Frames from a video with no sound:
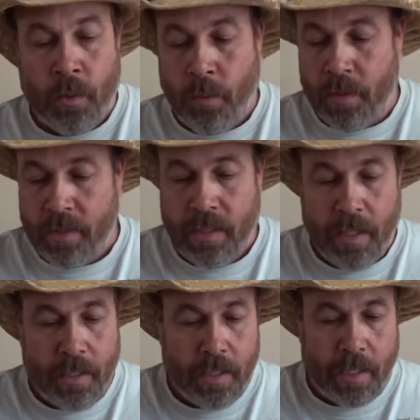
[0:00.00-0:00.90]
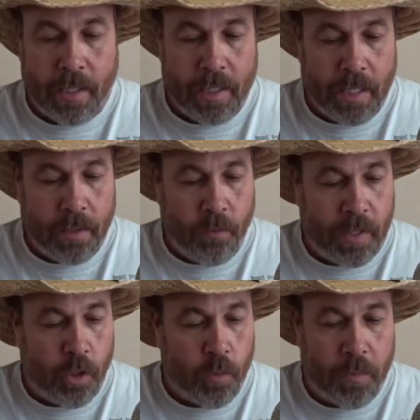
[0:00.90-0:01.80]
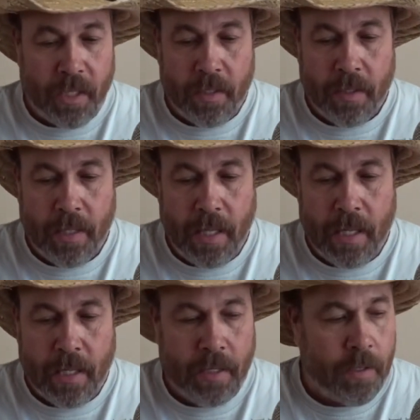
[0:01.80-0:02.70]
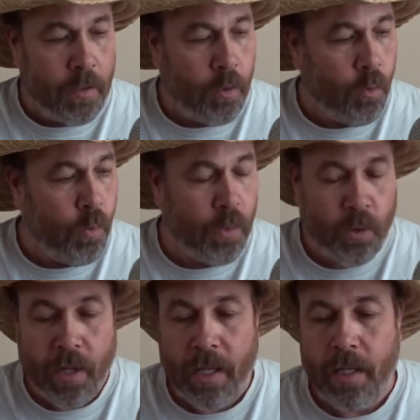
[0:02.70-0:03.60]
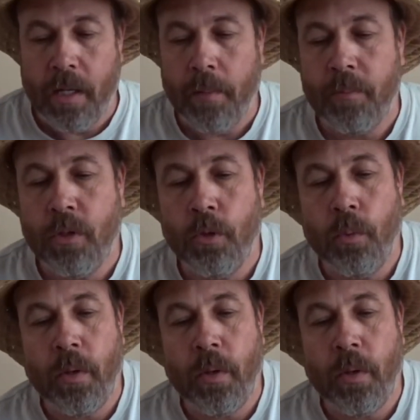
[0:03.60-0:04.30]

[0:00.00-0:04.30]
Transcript: once again, I got it out in Wyoming, and we were heading up to